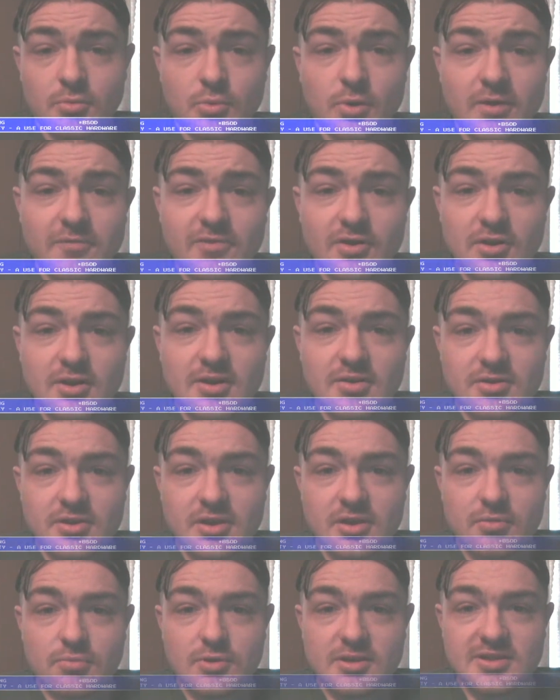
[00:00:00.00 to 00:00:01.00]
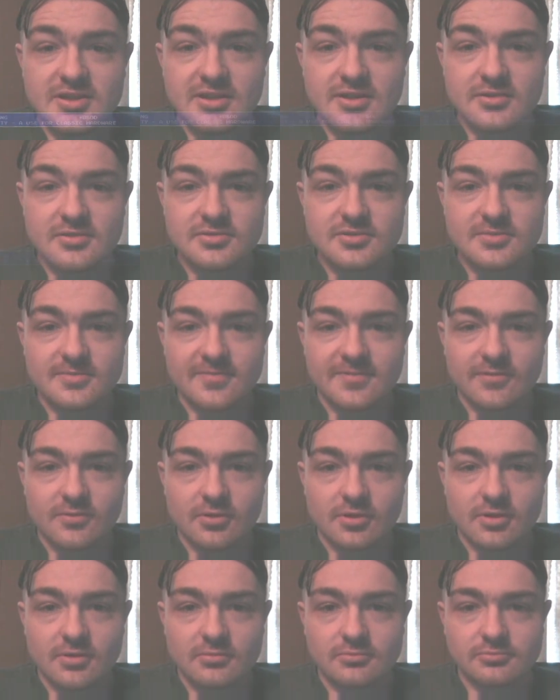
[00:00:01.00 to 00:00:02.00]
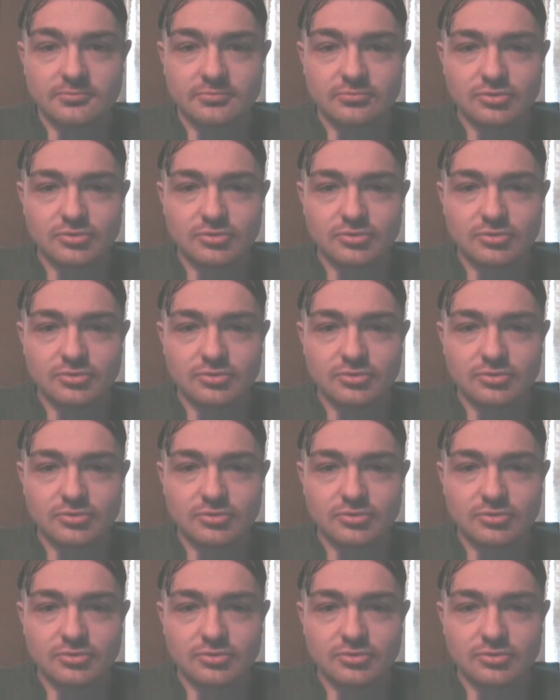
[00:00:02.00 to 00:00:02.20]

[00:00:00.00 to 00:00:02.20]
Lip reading: we really don't know what to use them for.